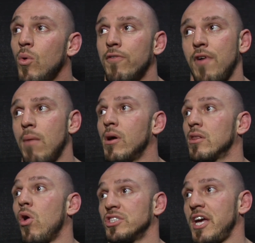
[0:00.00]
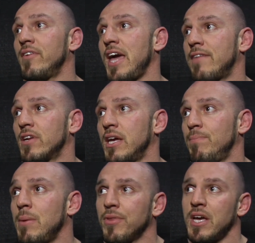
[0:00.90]
Well, I'm a longevity advocate.
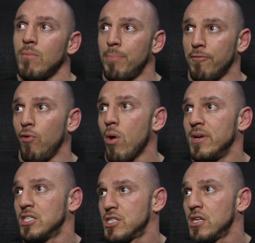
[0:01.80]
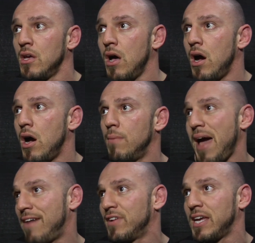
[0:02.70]
People think I'm a performance
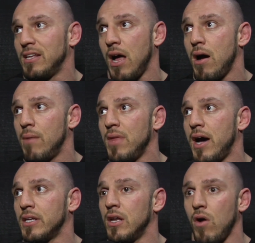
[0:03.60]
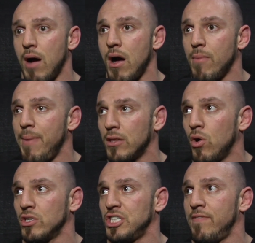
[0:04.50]
advocate. I'm not. You know, I'm about
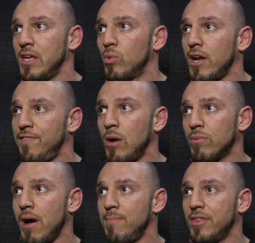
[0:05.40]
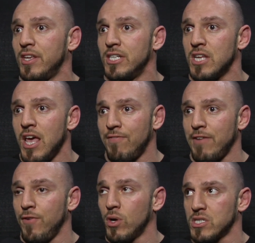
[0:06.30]
longevity. And what I found with my method is if I
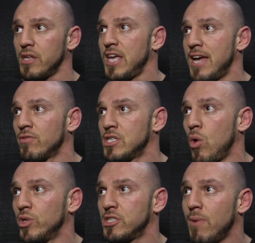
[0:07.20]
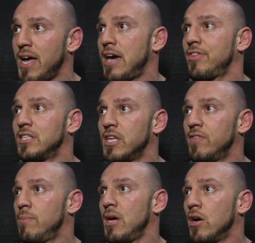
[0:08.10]
focus on the end result, which is my athletes
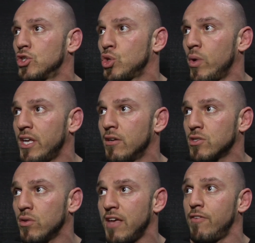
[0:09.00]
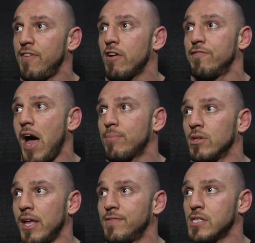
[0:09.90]
living to be 120 years old and have a very
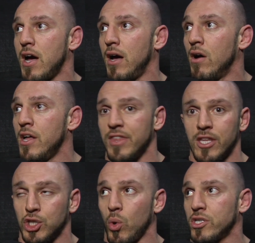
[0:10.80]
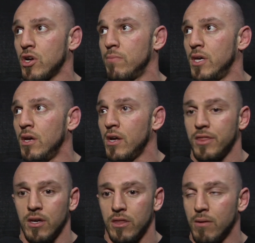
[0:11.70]
vibrant lifestyle, then the short term,
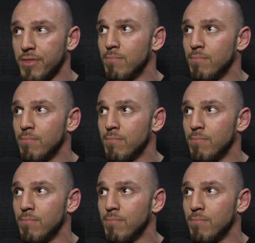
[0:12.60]
the